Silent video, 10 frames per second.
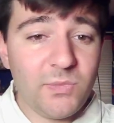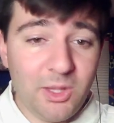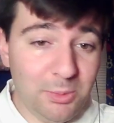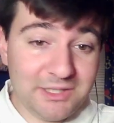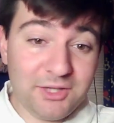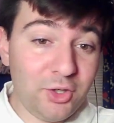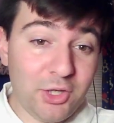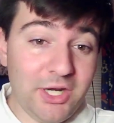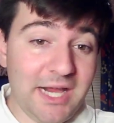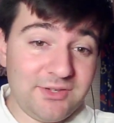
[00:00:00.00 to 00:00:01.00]
But did look
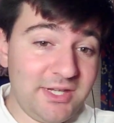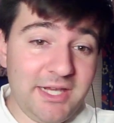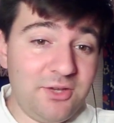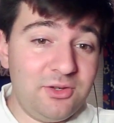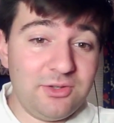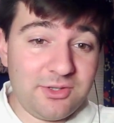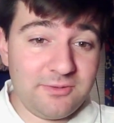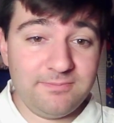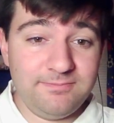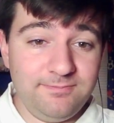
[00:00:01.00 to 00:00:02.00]
good against the Eagles,
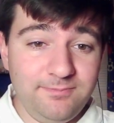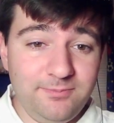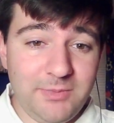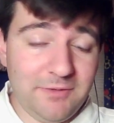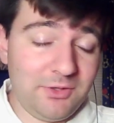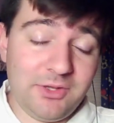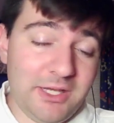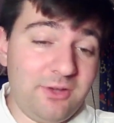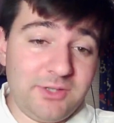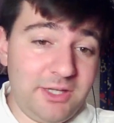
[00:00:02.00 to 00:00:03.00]
even though the
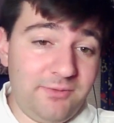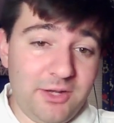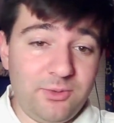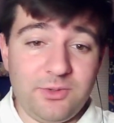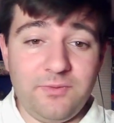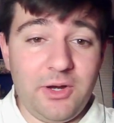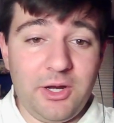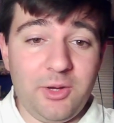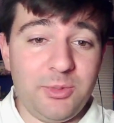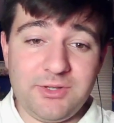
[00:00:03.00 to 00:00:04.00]
Eagles defense wasn't very
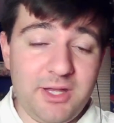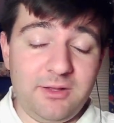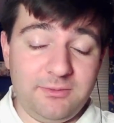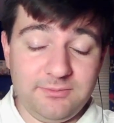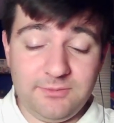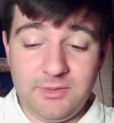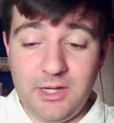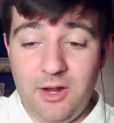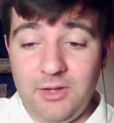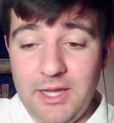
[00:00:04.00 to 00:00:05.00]
good. But still, you
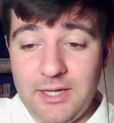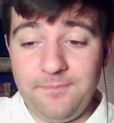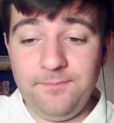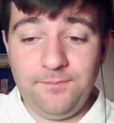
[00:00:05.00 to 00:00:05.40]
know, like